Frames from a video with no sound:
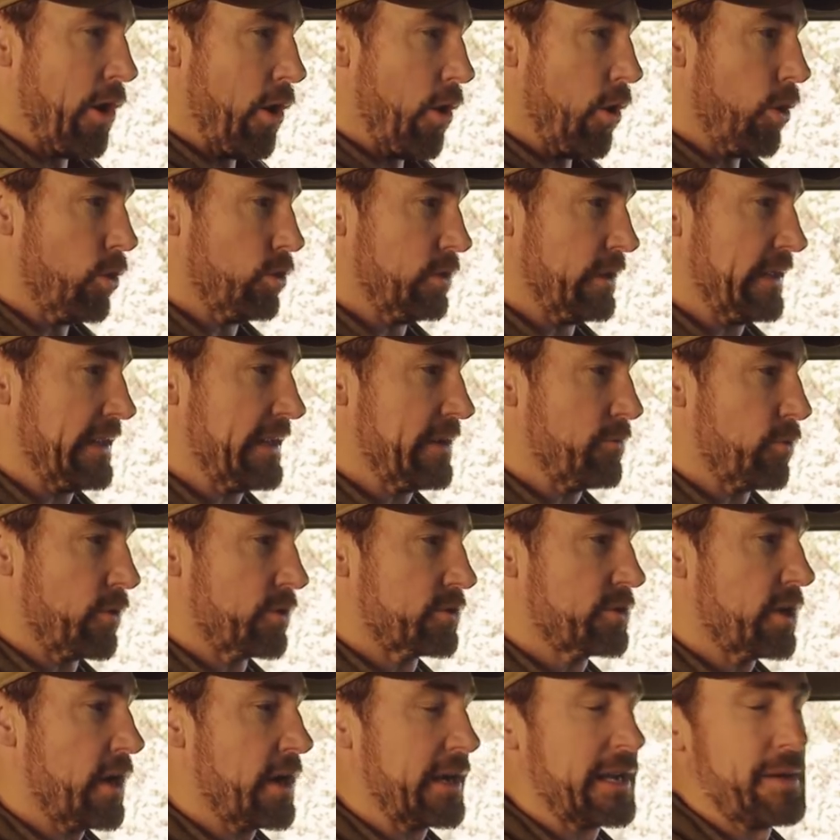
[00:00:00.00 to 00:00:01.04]
only, we're
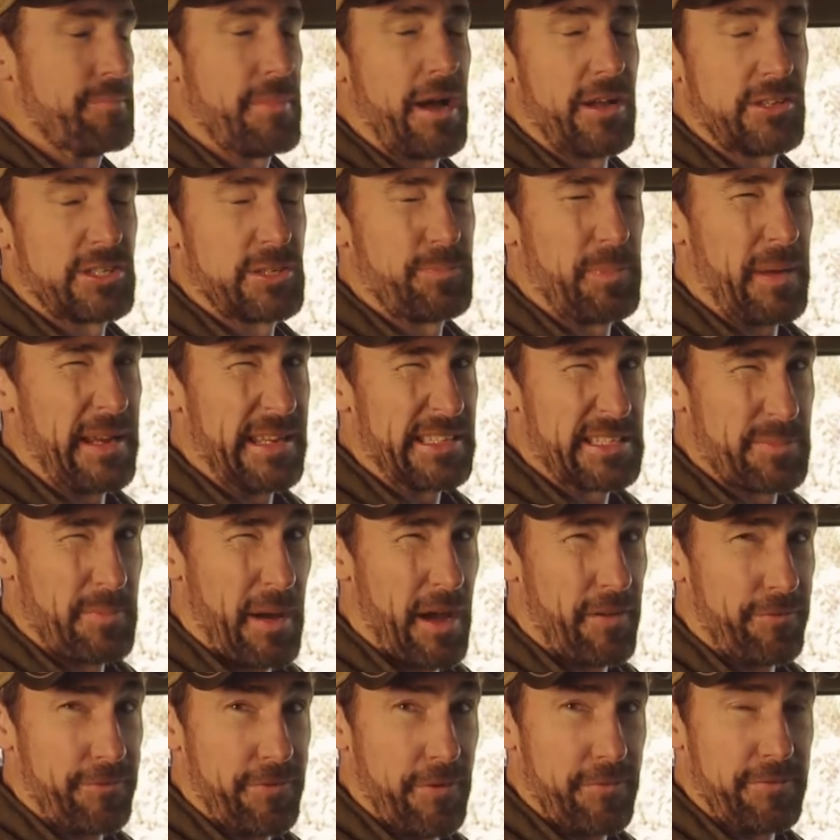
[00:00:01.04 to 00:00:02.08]
talking about speeds
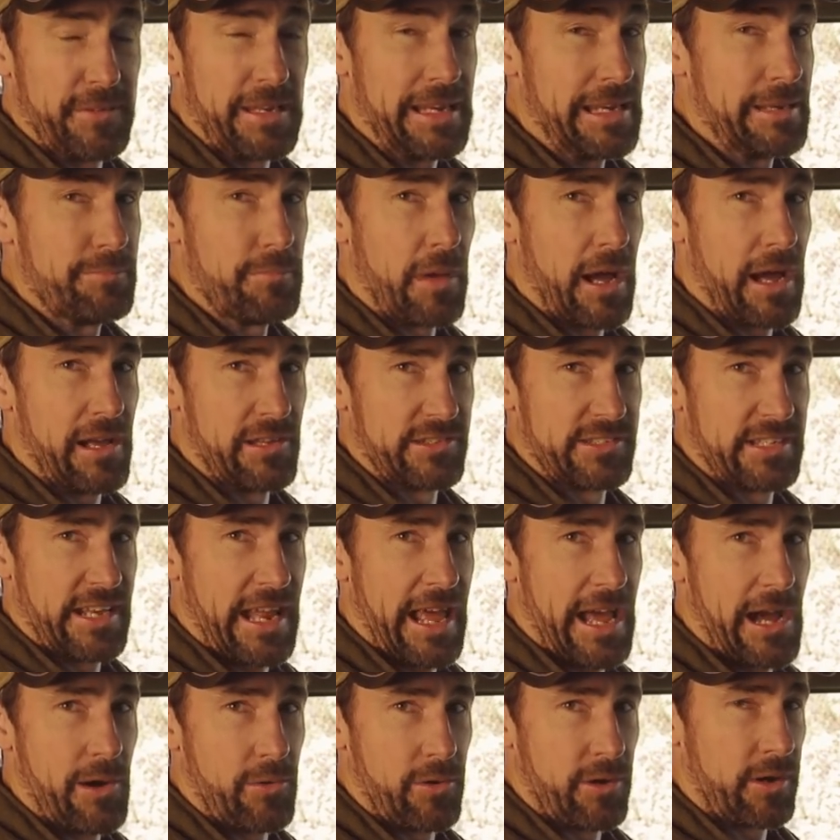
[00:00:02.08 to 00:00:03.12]
about 15 miles an
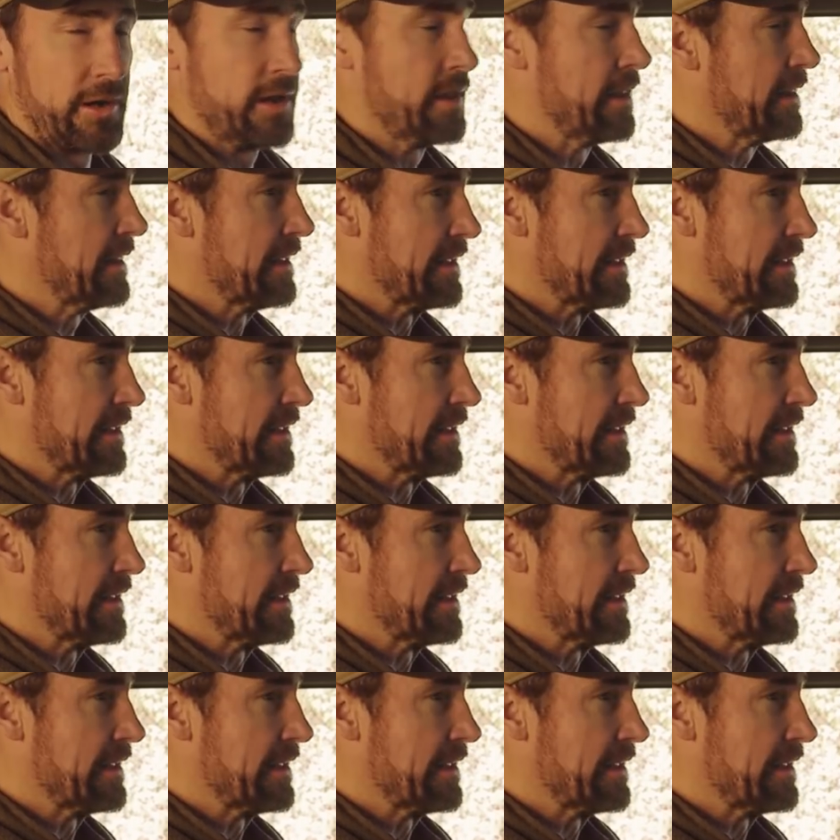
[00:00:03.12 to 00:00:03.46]
hour.